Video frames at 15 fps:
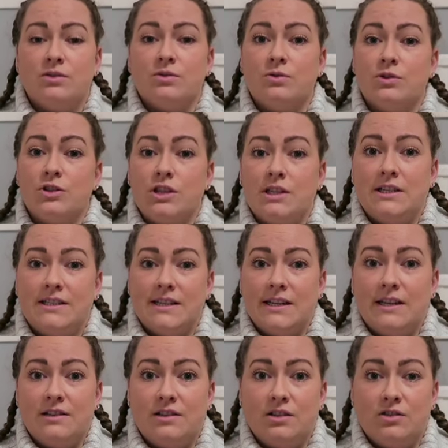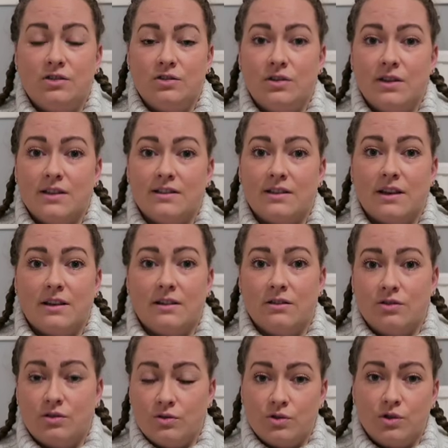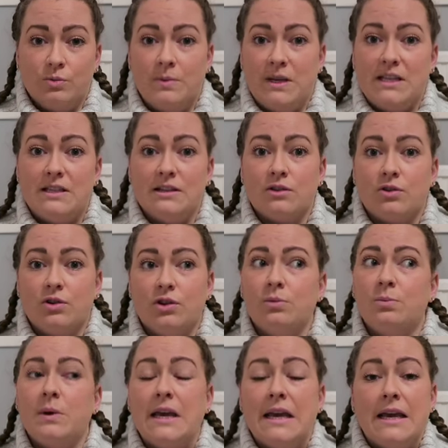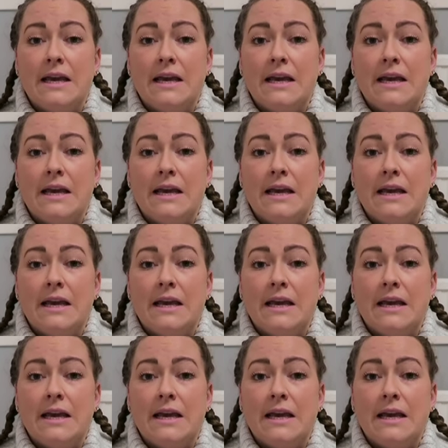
so decided to do this social media group